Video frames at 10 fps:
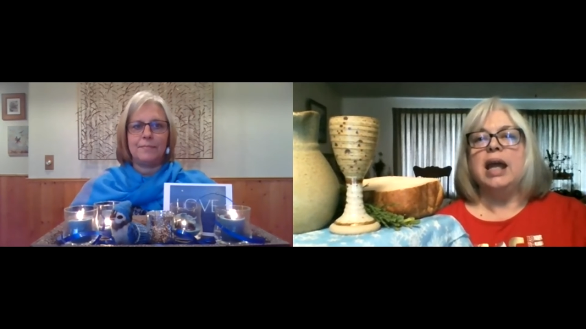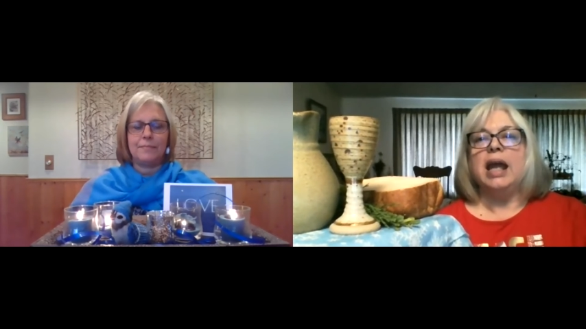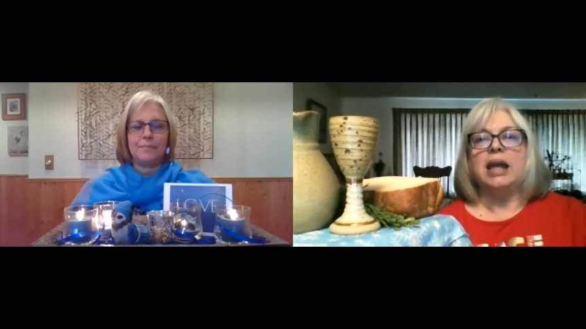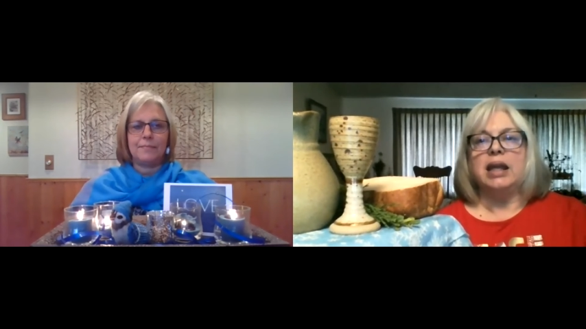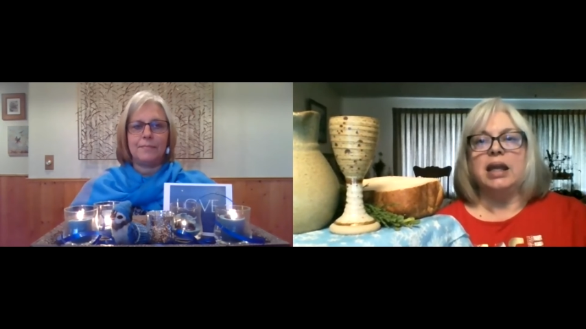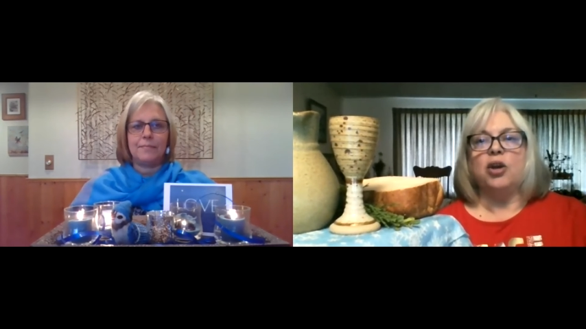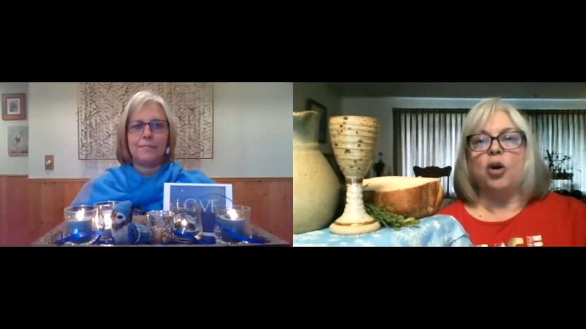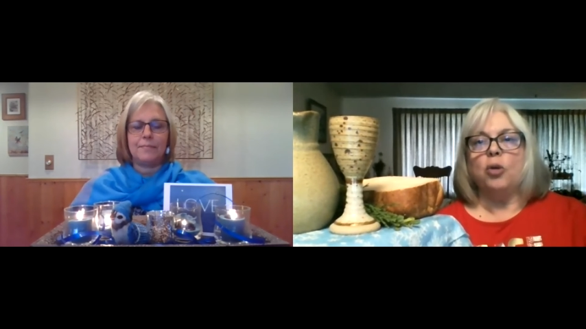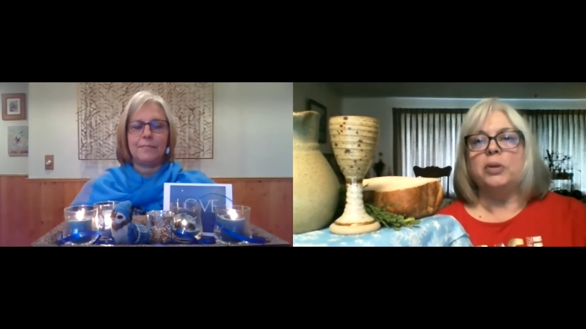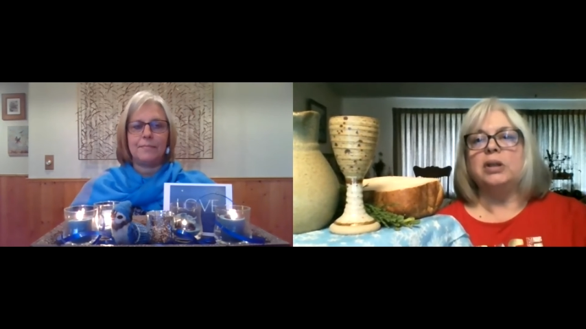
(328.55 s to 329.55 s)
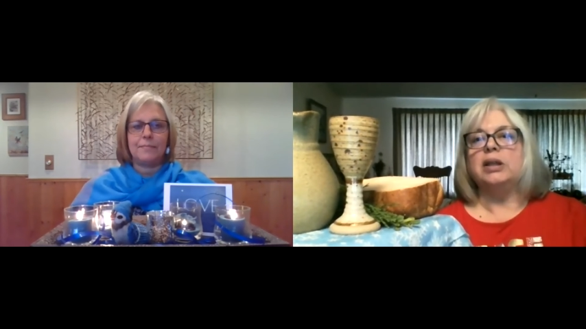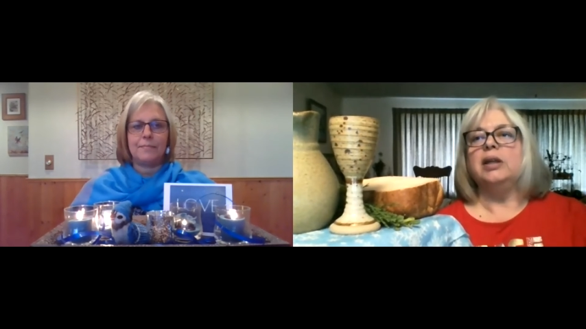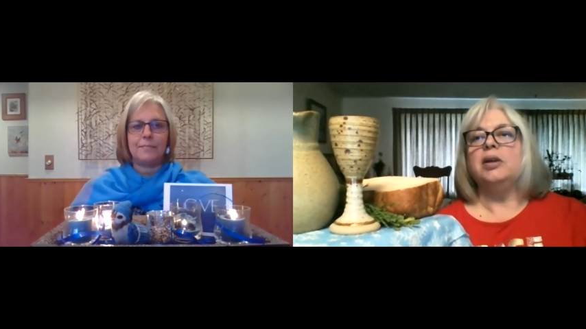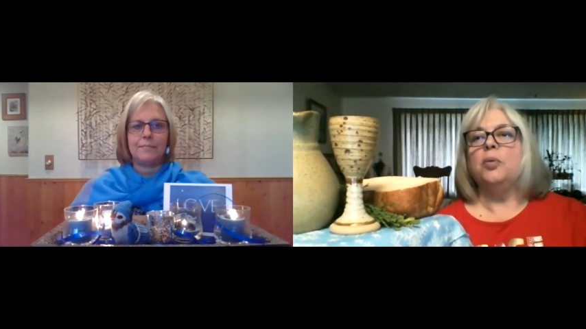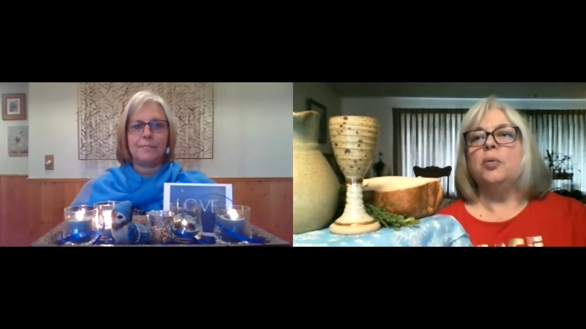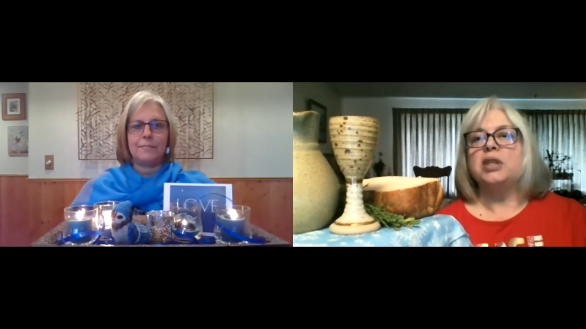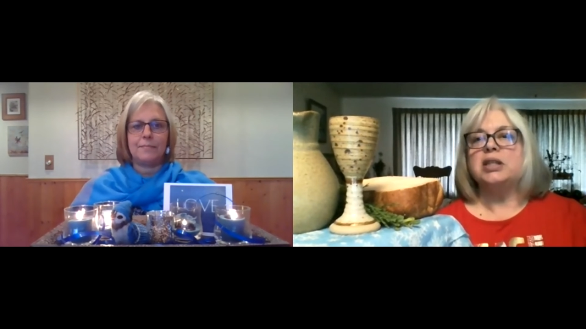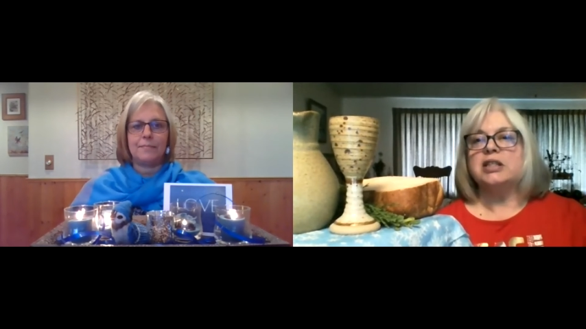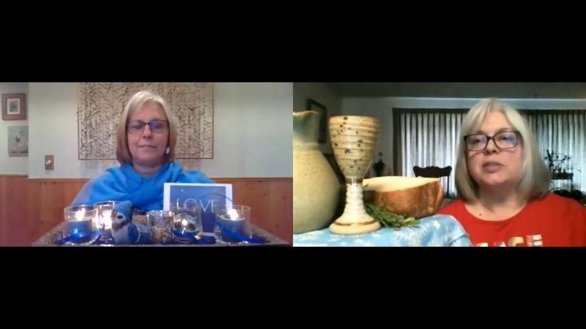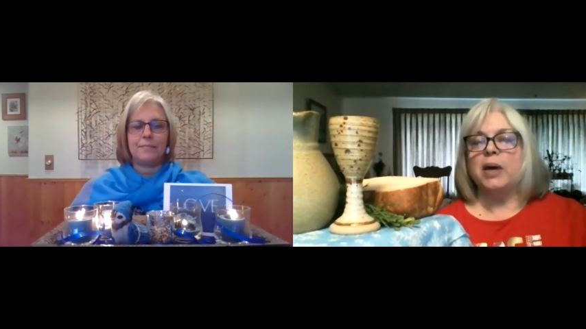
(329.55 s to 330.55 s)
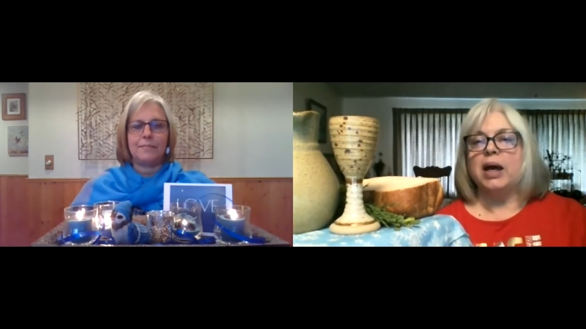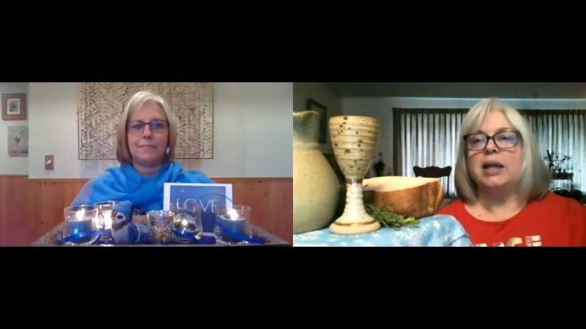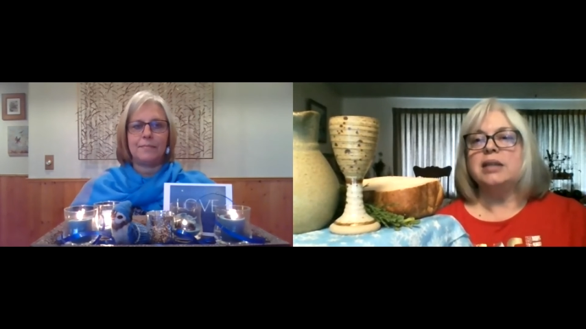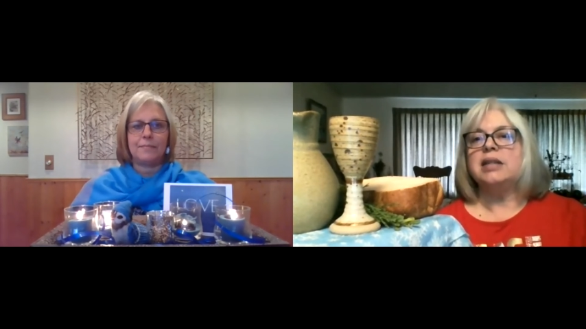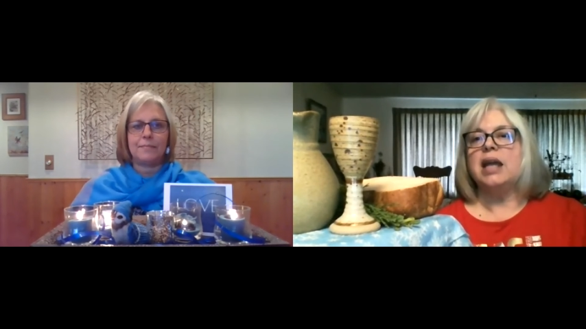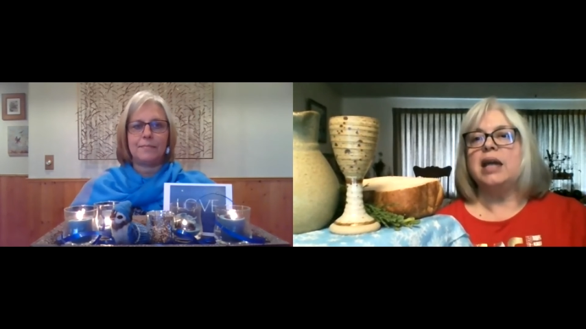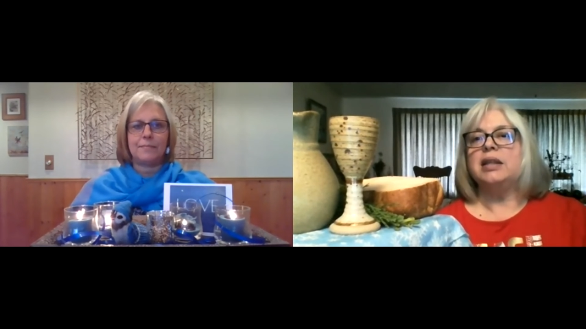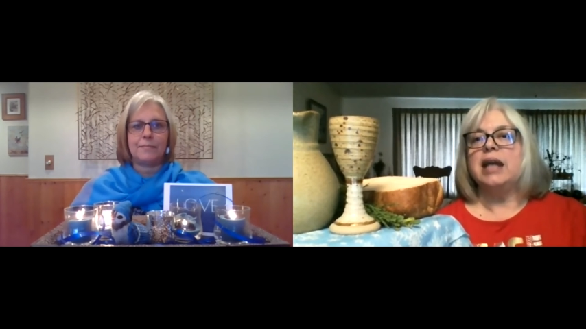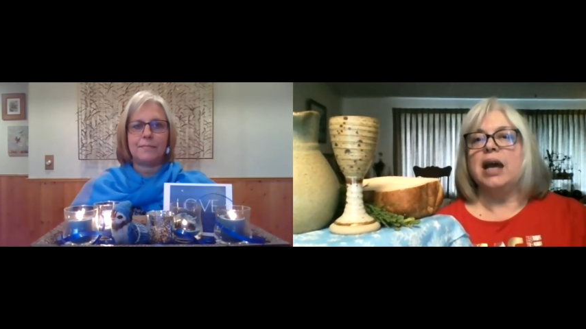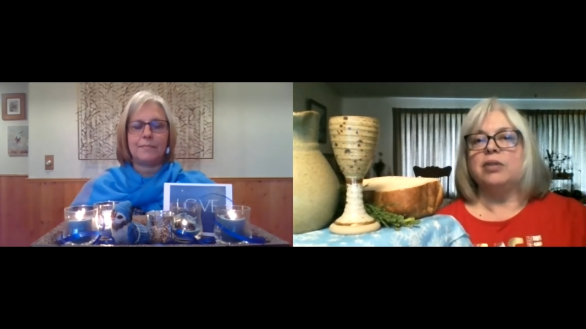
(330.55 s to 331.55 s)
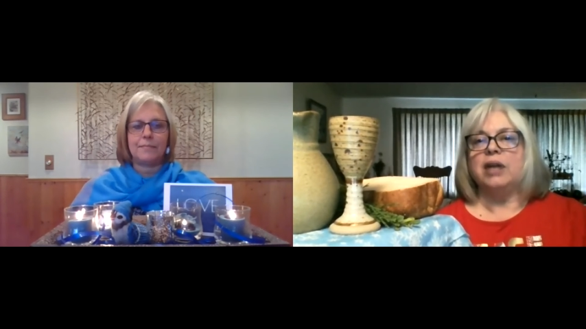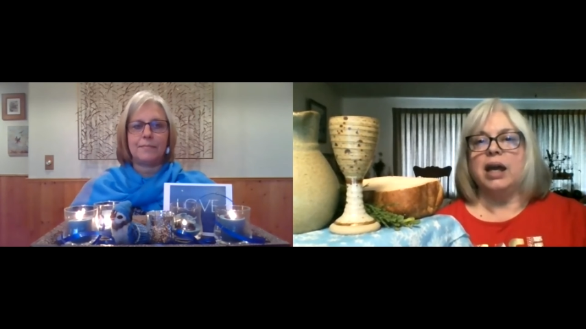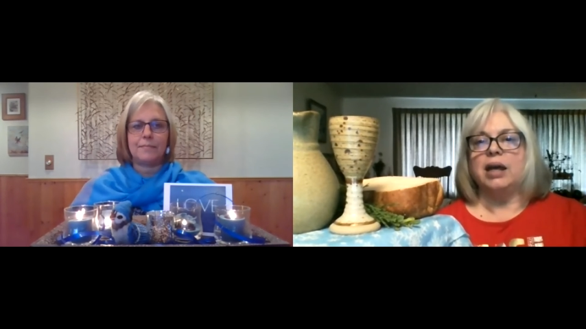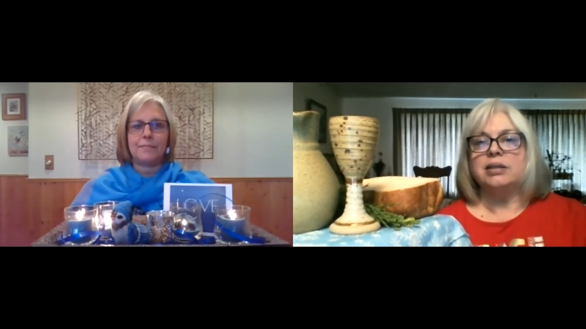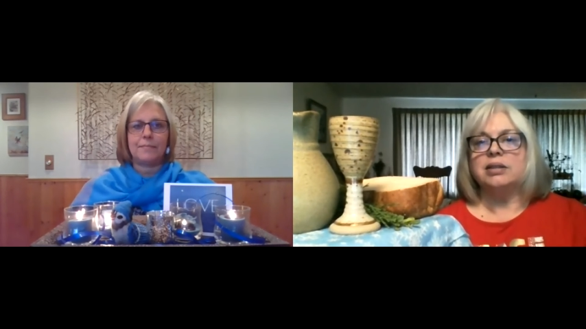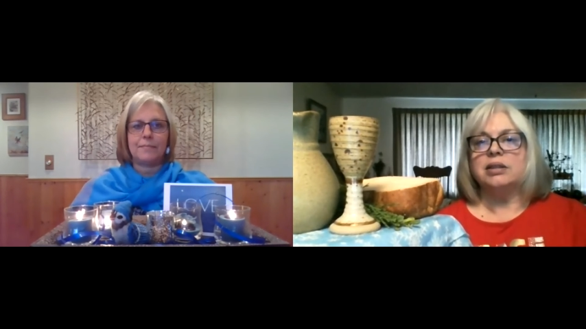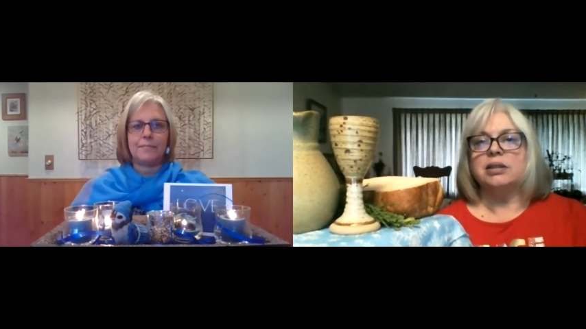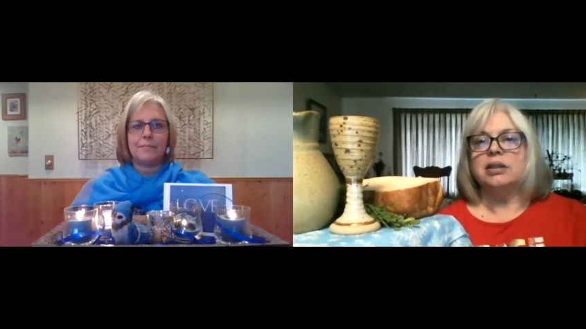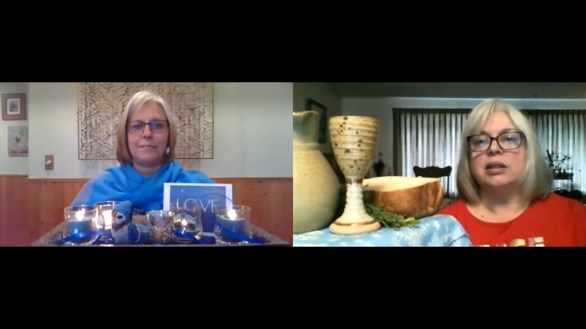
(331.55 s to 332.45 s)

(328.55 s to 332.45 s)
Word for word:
Speaker 1: and ate openly with the despised and the outcast.